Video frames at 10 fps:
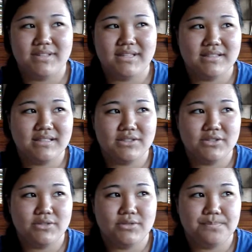these
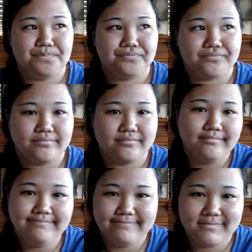little
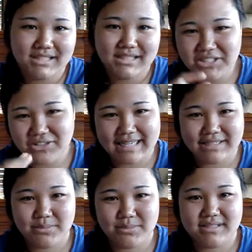
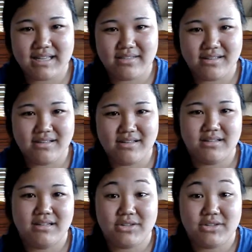items that the